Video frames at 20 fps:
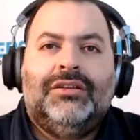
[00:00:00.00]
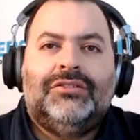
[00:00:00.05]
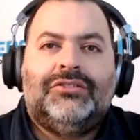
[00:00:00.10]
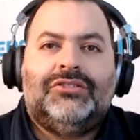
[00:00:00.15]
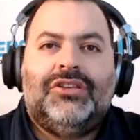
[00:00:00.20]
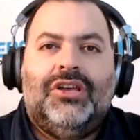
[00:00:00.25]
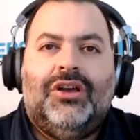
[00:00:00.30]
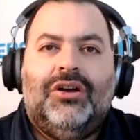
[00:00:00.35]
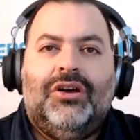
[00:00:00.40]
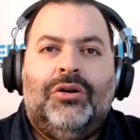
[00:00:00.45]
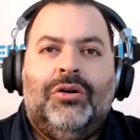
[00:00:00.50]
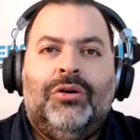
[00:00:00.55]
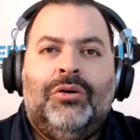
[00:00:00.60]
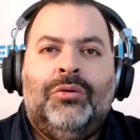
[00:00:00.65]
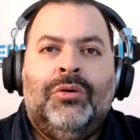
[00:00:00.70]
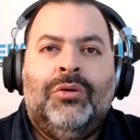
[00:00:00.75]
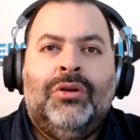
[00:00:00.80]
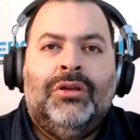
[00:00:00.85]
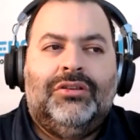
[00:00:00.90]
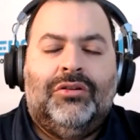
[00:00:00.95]

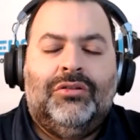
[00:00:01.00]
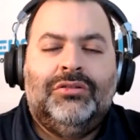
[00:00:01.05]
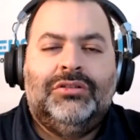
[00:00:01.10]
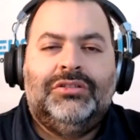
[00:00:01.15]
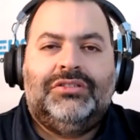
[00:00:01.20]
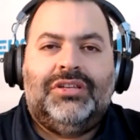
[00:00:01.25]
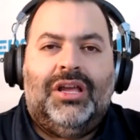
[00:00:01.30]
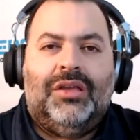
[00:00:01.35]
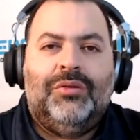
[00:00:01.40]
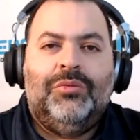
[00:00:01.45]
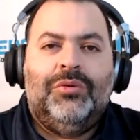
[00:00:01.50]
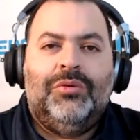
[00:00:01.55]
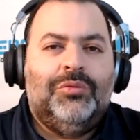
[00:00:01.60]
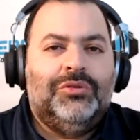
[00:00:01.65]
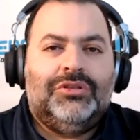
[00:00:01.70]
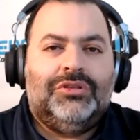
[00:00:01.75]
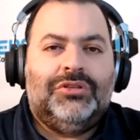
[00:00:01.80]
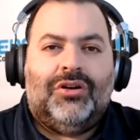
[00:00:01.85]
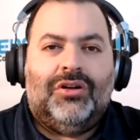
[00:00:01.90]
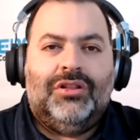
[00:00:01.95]
So the only time we
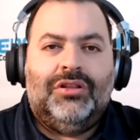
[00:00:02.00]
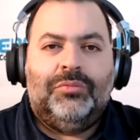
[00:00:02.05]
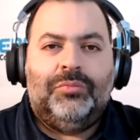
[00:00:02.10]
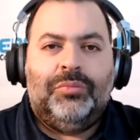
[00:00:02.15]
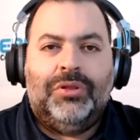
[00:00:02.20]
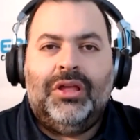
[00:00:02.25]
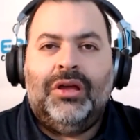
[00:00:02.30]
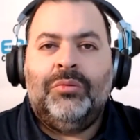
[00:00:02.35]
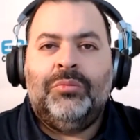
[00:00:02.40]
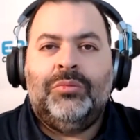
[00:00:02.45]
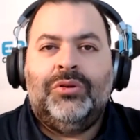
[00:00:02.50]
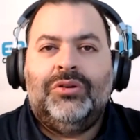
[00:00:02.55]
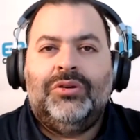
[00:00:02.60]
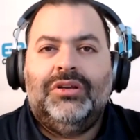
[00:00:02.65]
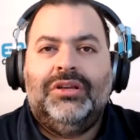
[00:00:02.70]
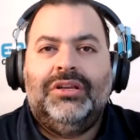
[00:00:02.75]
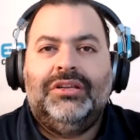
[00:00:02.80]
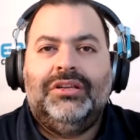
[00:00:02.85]
would call a plumber